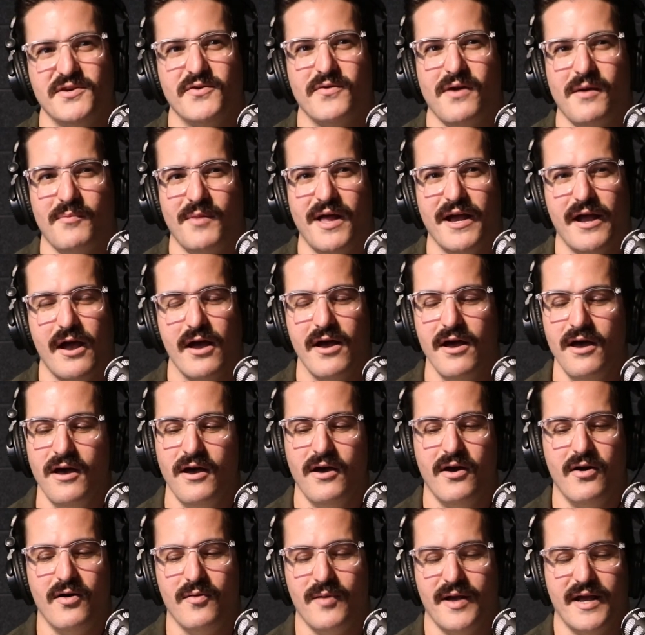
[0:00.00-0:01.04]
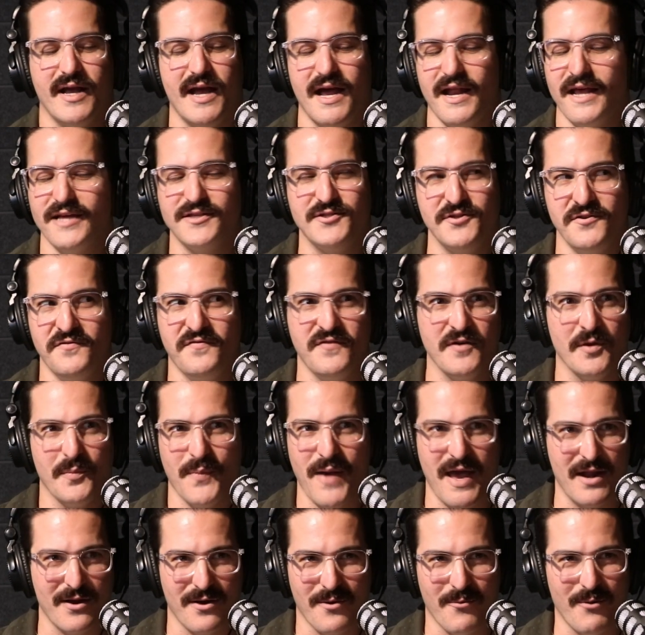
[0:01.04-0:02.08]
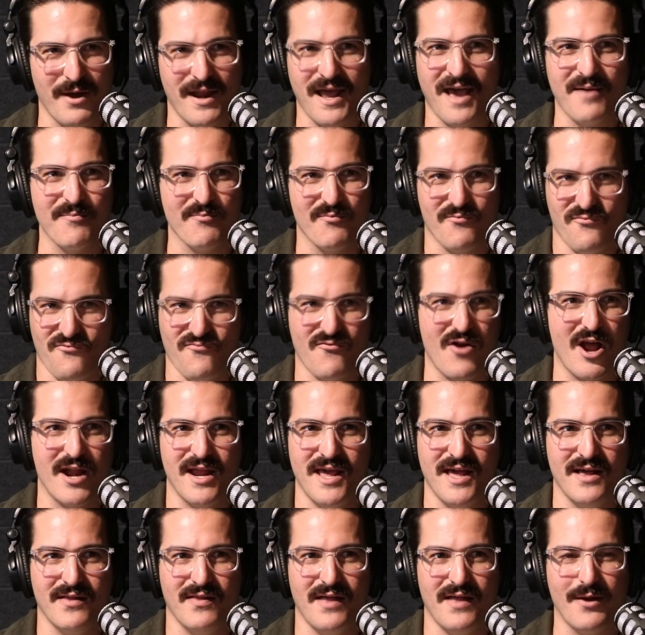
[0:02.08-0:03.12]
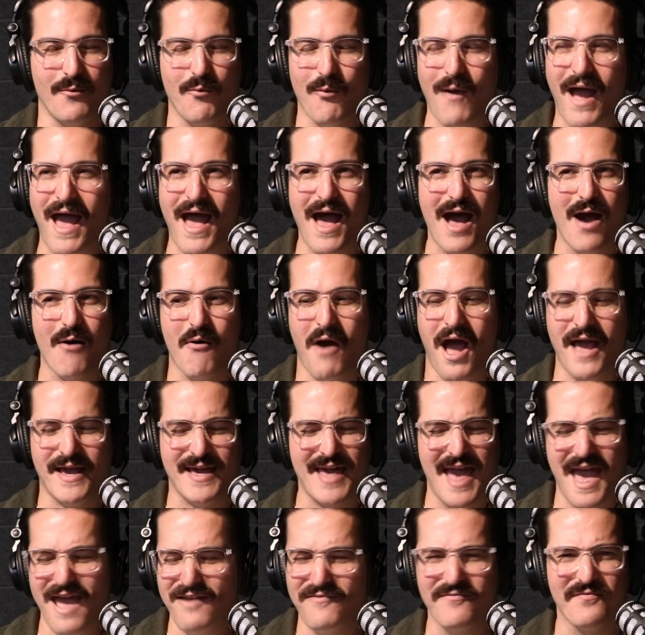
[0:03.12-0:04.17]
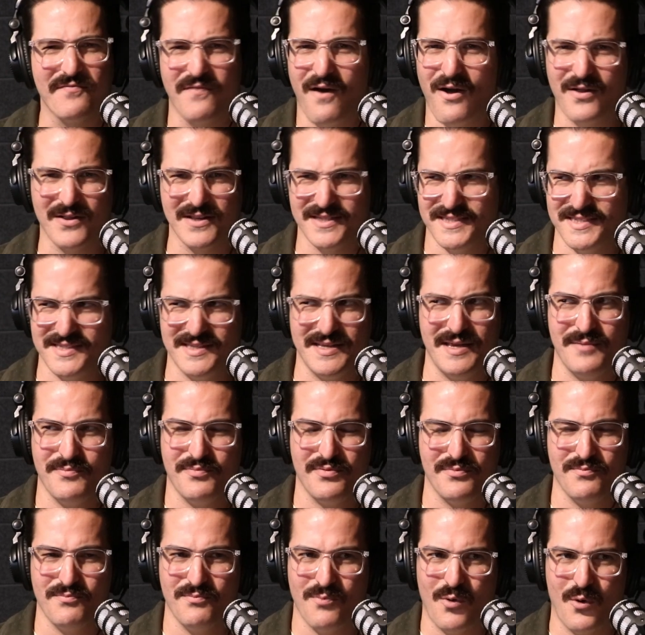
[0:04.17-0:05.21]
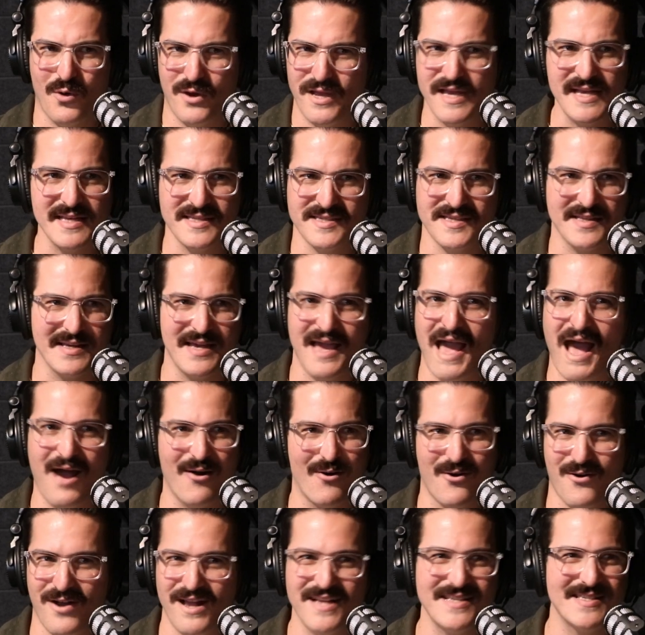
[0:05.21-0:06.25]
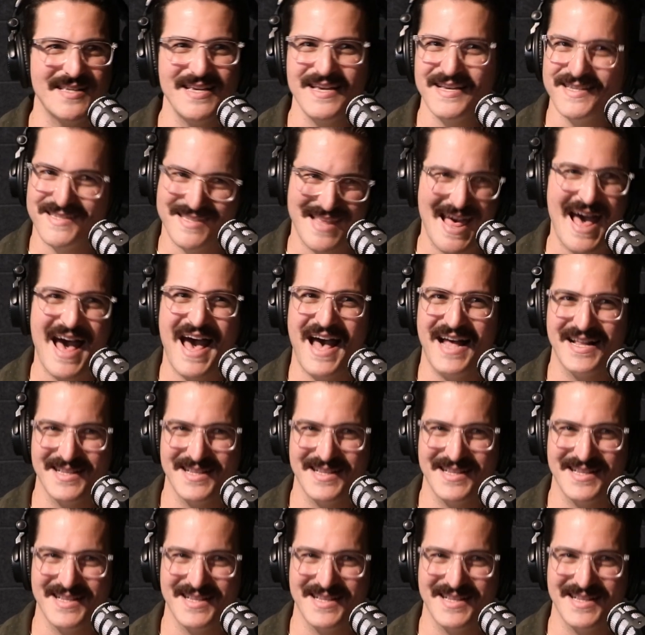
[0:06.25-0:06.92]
I'm like, oh my God, I do feel better when I'm running. Like, wow, I can fall asleep more easily. How crazy is that?